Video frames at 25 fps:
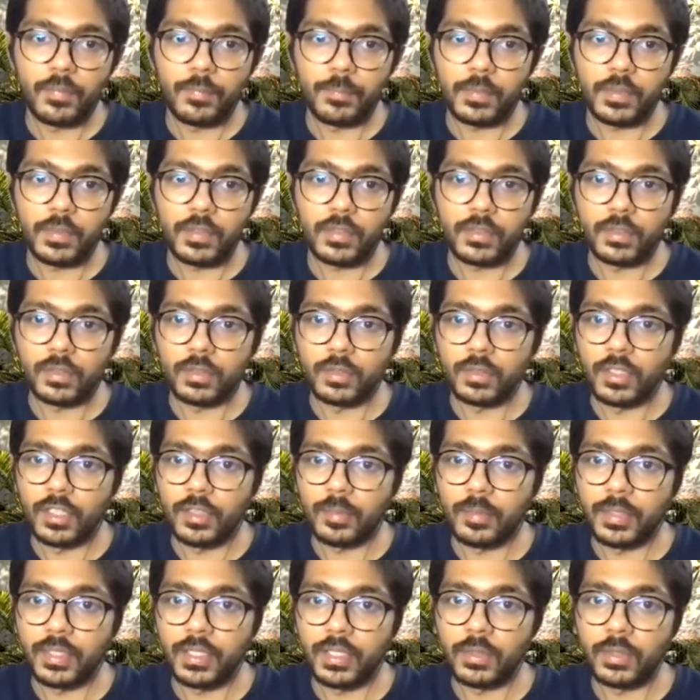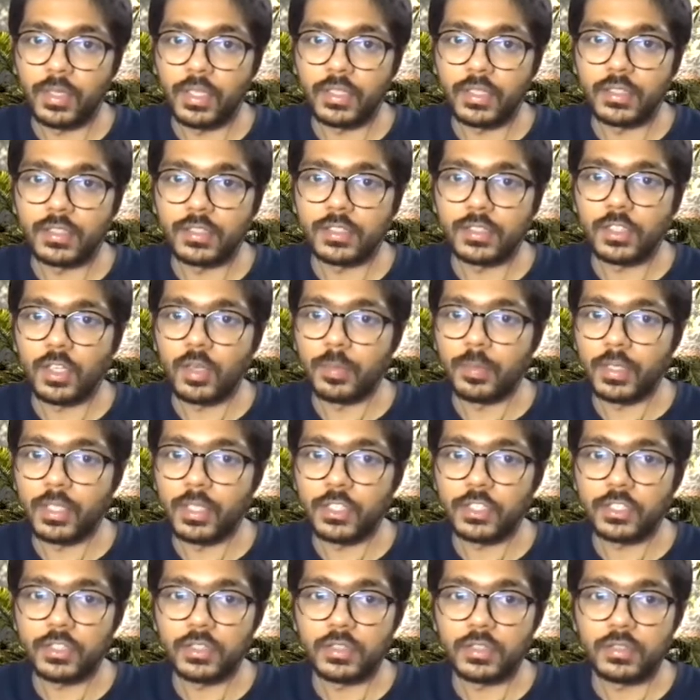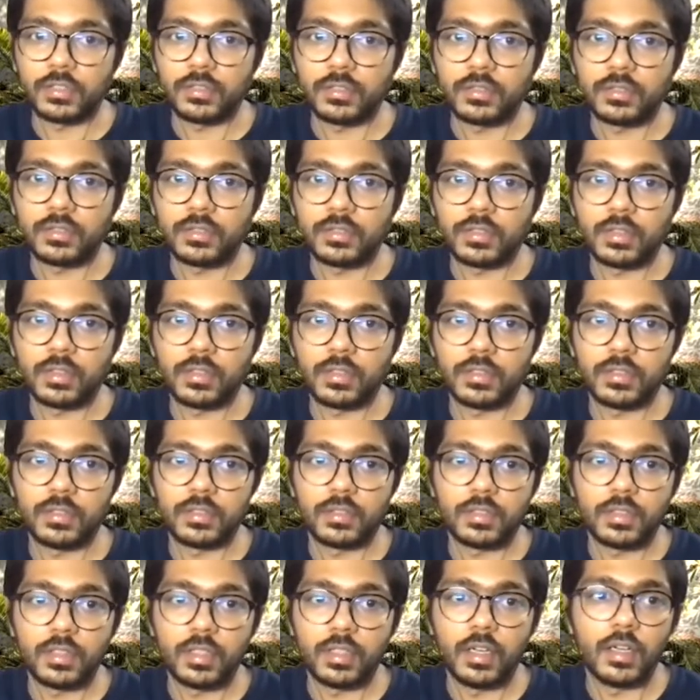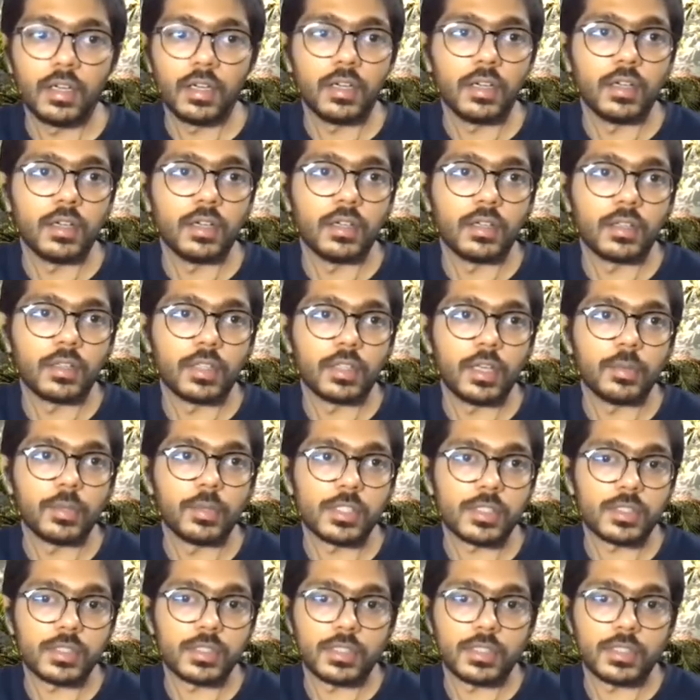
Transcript: So let me look at this operation. That's